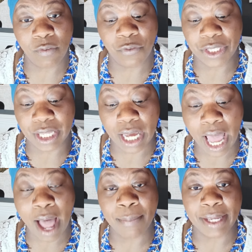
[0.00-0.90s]
for the
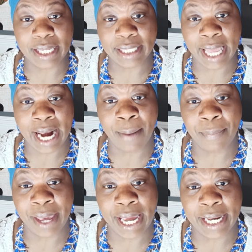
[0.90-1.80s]
comment that I
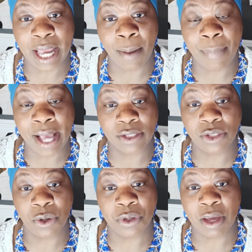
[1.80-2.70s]
made about
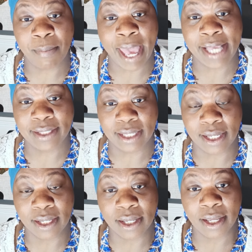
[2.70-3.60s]
Sonya Massey.